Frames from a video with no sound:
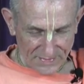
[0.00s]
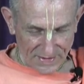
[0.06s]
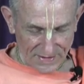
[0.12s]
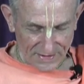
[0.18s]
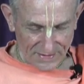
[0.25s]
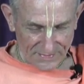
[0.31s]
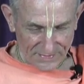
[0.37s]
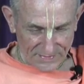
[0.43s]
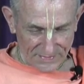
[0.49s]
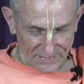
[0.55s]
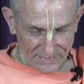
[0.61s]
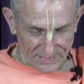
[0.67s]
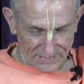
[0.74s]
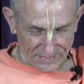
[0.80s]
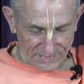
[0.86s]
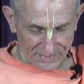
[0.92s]
in
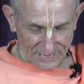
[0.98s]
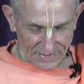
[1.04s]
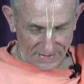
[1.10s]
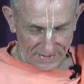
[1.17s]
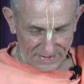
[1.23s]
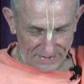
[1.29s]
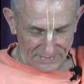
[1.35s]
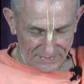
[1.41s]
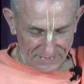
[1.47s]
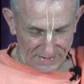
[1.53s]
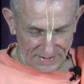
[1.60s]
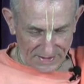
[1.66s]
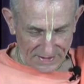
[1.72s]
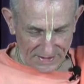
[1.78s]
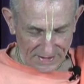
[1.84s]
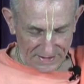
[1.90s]

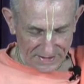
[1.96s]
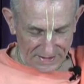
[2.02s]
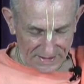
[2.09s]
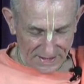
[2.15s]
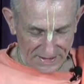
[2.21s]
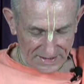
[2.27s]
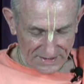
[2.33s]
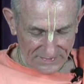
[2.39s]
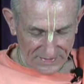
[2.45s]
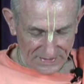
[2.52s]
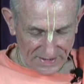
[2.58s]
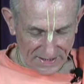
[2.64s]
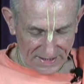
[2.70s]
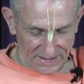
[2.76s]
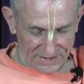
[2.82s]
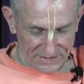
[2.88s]
the different
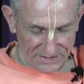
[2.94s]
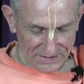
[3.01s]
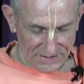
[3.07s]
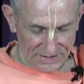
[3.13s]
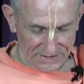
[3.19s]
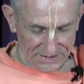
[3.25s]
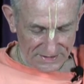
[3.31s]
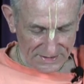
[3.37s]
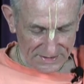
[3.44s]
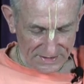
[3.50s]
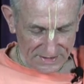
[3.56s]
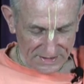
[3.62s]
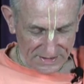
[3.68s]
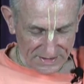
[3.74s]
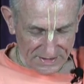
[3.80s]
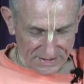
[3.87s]
dynasties.
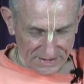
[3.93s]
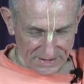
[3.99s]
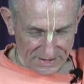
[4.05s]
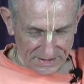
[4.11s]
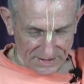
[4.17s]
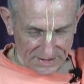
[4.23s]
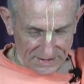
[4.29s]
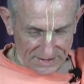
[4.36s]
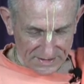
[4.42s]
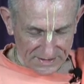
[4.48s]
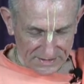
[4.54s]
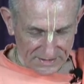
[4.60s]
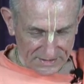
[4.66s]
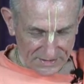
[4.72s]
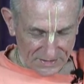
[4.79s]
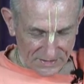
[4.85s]

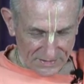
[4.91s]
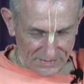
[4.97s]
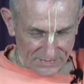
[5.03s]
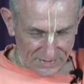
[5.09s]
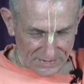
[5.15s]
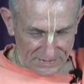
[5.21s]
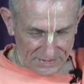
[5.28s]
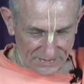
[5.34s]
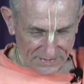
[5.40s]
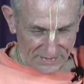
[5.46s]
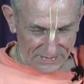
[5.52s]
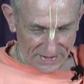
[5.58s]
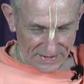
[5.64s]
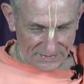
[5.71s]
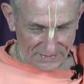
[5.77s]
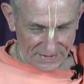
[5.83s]
So most of them had